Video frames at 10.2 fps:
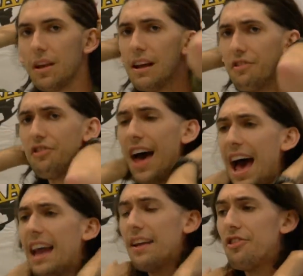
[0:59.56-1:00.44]
it's
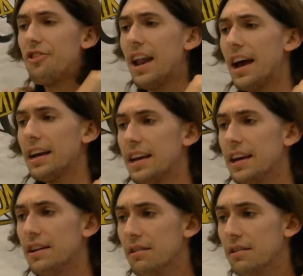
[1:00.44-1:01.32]
that I
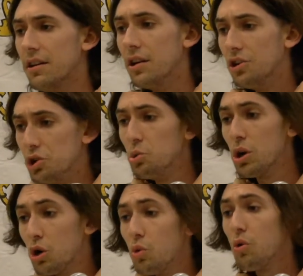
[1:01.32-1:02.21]
can
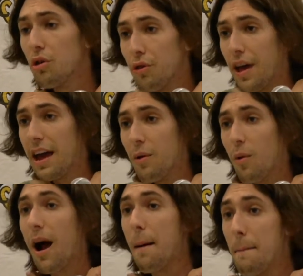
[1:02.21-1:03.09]
do a cool thing
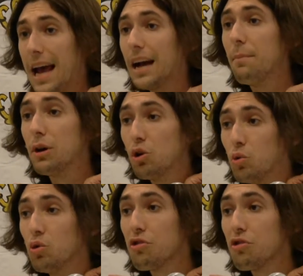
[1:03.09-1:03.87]
where I make up a cool